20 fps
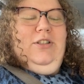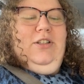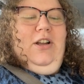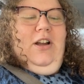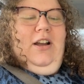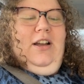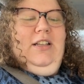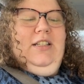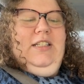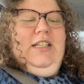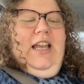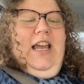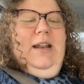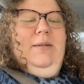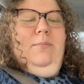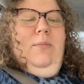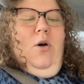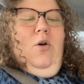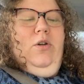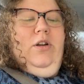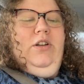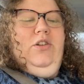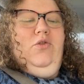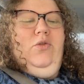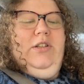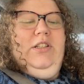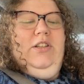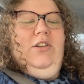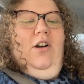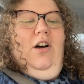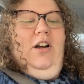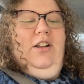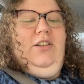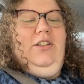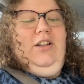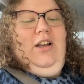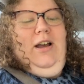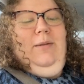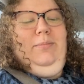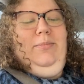sauce, and mocha drizzle
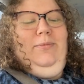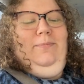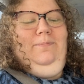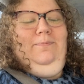on top.